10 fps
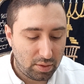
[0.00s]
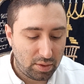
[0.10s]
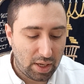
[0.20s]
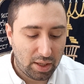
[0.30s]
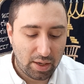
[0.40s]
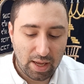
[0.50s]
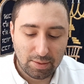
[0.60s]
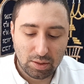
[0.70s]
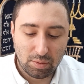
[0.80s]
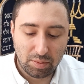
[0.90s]
Dalid and Hay
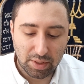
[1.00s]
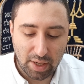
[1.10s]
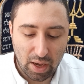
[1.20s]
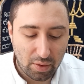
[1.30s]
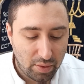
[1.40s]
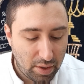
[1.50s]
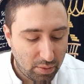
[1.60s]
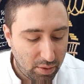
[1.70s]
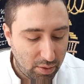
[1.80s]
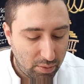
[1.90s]
seem to be together. I
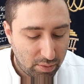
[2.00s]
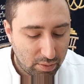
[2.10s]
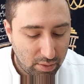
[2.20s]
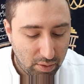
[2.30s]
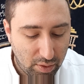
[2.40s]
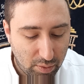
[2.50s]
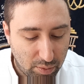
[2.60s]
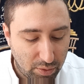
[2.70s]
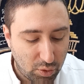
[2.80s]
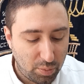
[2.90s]
don't know. All right,
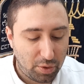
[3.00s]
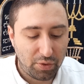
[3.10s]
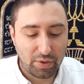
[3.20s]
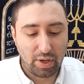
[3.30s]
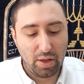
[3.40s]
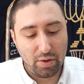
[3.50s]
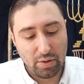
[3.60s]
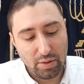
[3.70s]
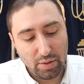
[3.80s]
we'll do them all together.